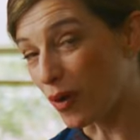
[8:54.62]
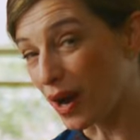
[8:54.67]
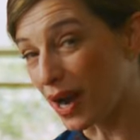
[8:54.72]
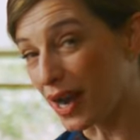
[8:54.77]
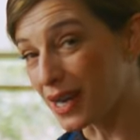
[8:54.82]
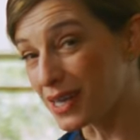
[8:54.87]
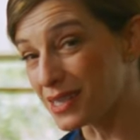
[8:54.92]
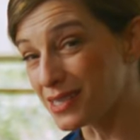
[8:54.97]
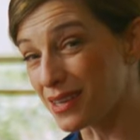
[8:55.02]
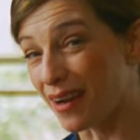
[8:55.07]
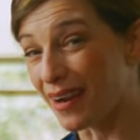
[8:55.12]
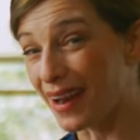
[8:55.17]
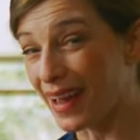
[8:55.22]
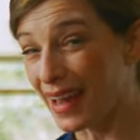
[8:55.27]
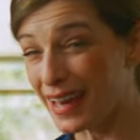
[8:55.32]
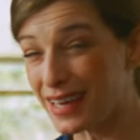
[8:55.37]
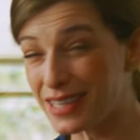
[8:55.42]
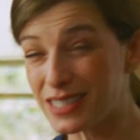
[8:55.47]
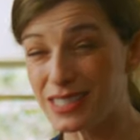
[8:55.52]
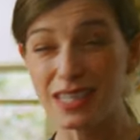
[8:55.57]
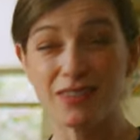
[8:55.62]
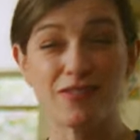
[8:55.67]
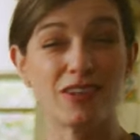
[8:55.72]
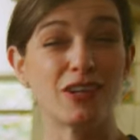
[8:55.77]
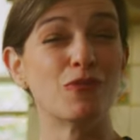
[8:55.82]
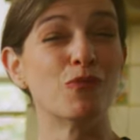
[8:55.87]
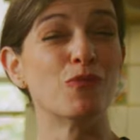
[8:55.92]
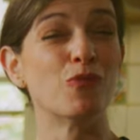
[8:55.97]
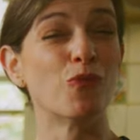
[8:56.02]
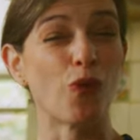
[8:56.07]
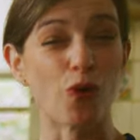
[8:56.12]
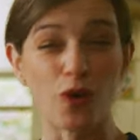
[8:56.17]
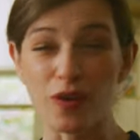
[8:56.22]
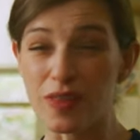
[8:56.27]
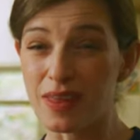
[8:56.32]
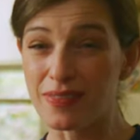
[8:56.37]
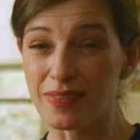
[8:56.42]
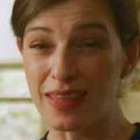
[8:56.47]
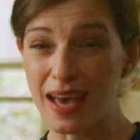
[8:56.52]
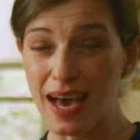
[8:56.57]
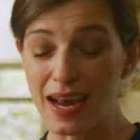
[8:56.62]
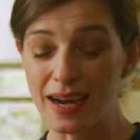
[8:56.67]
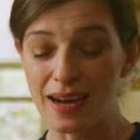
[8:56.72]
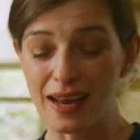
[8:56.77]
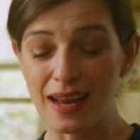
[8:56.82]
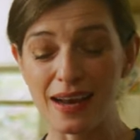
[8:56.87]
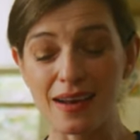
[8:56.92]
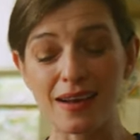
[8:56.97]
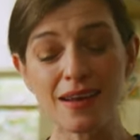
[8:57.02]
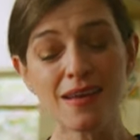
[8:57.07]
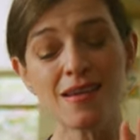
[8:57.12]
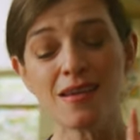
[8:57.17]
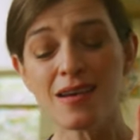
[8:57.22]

wines are aged even more than that, and